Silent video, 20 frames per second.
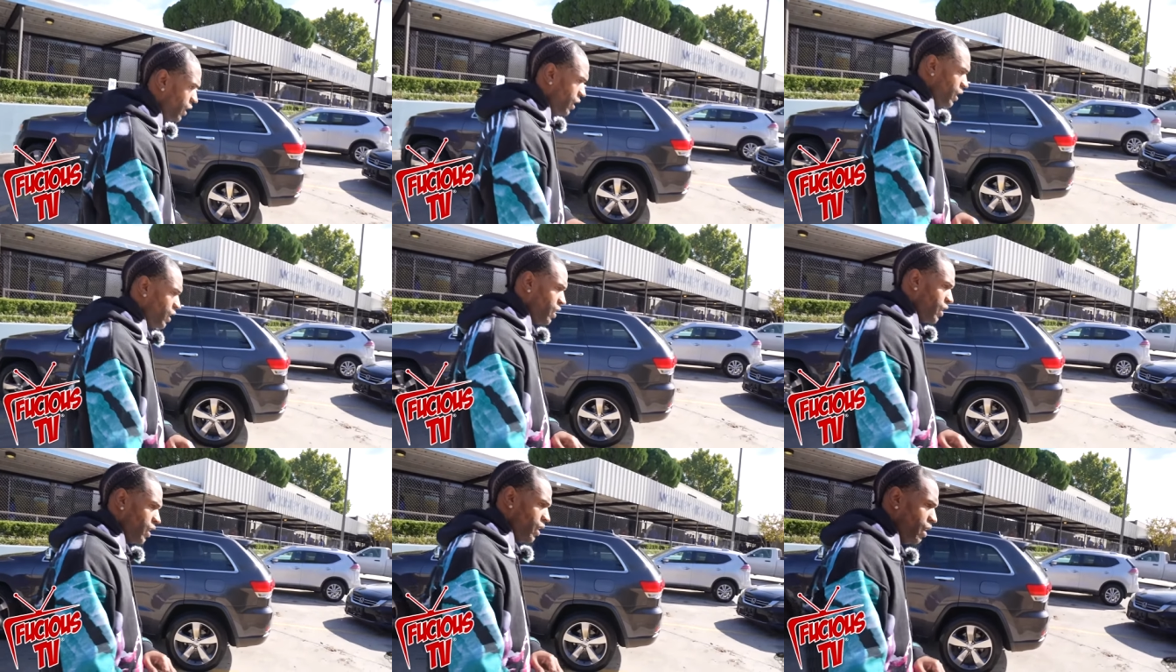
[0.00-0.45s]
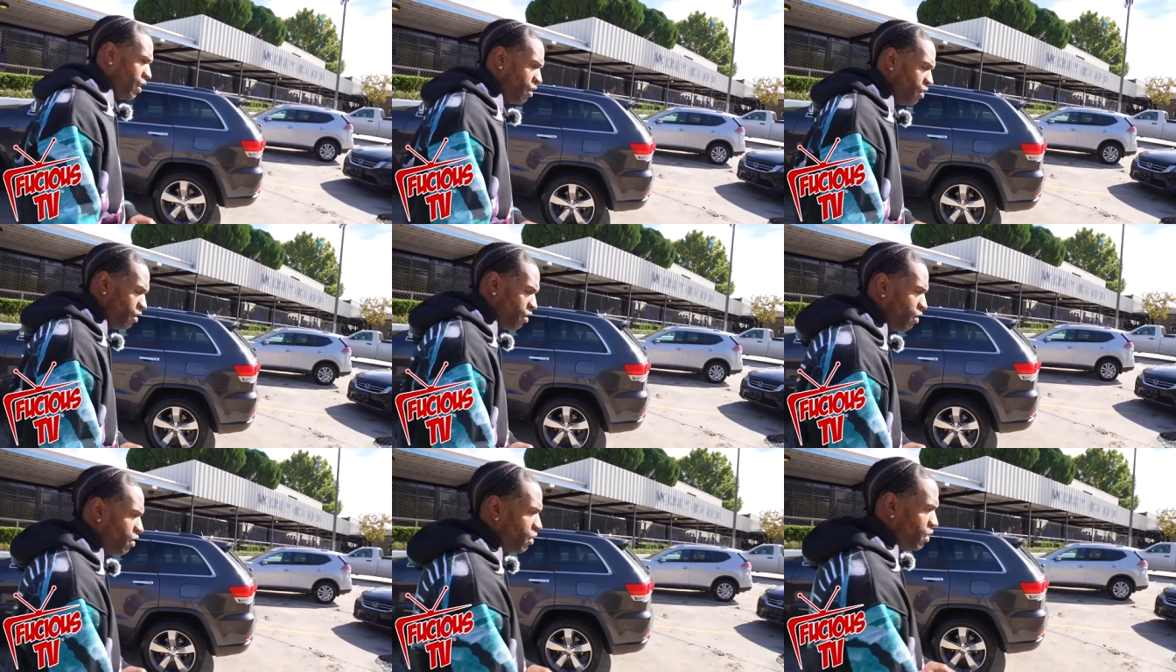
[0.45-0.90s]
Baton Rouge? Like
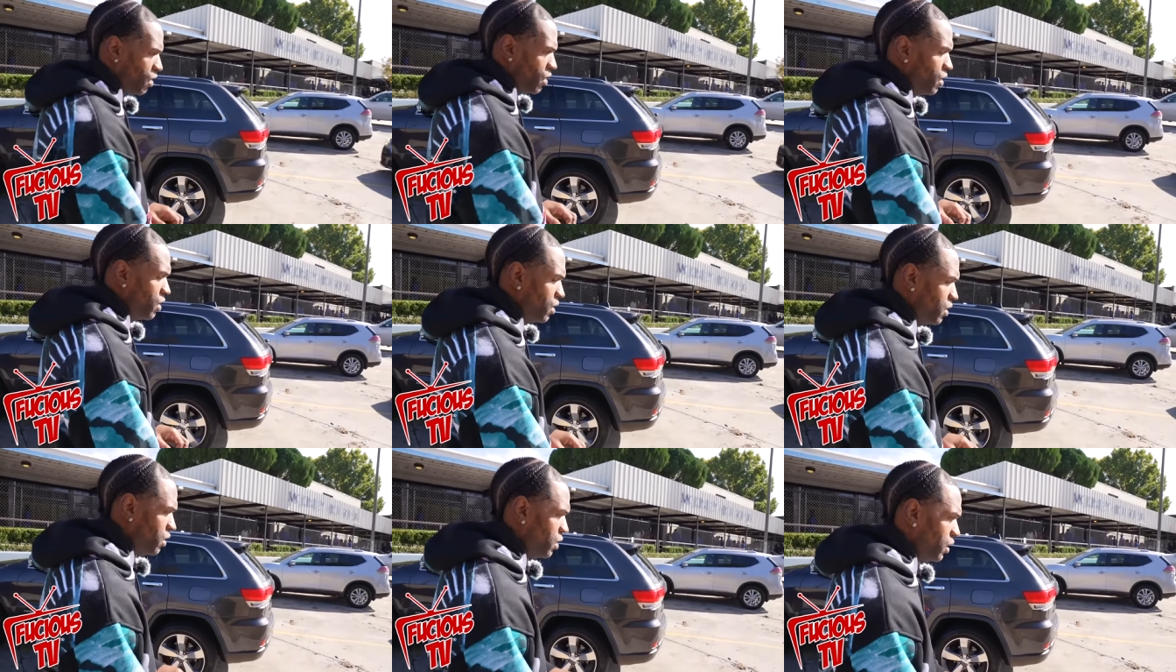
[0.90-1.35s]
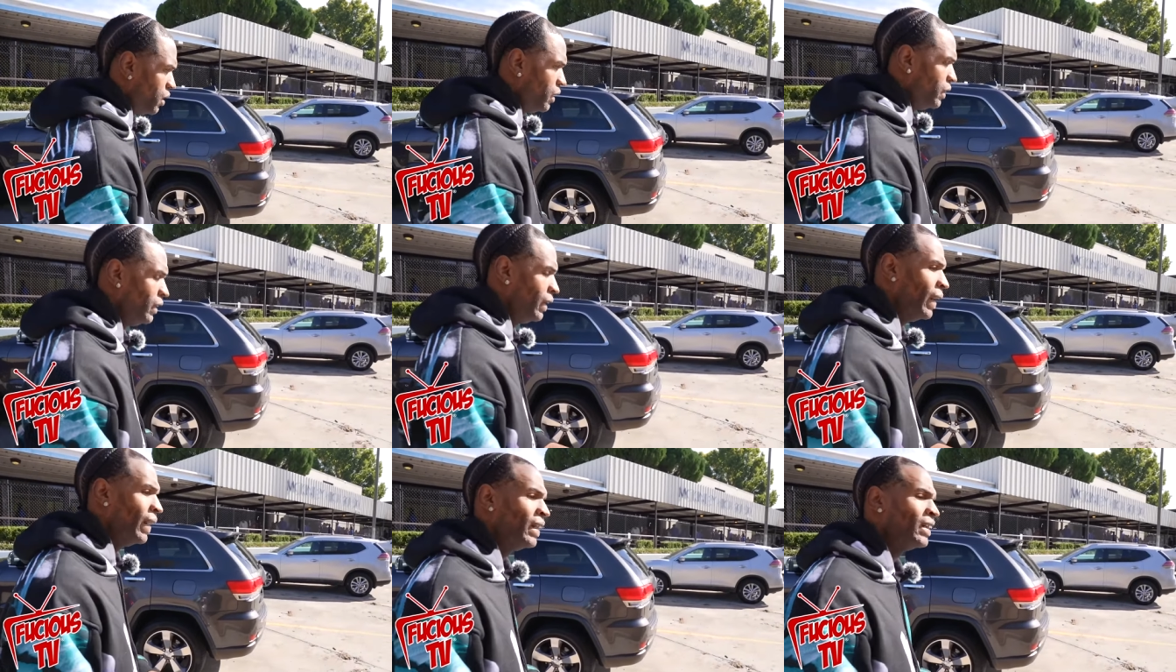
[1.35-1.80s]
this the number one? Yeah,